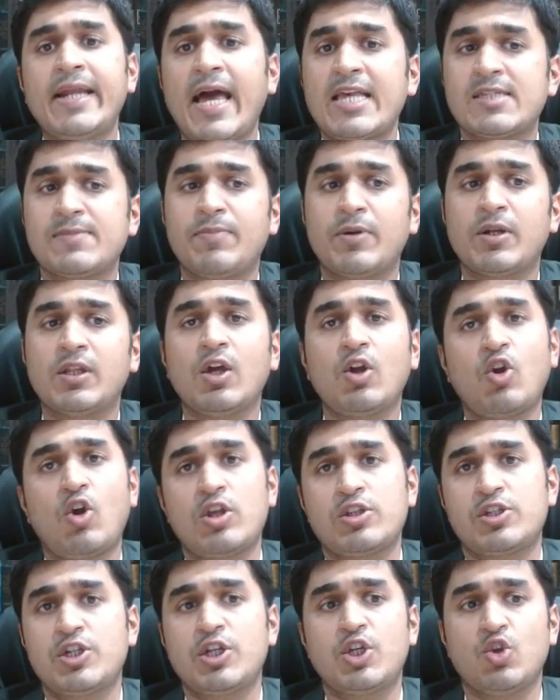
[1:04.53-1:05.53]
as per the
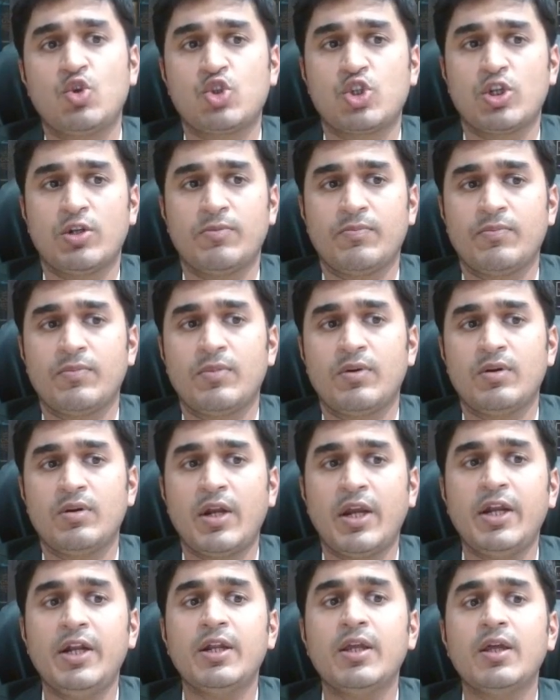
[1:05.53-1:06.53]
constitution,
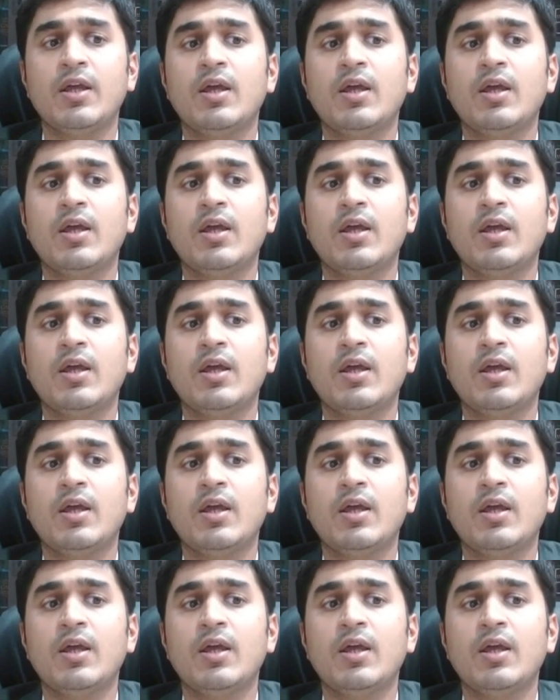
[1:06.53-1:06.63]
right?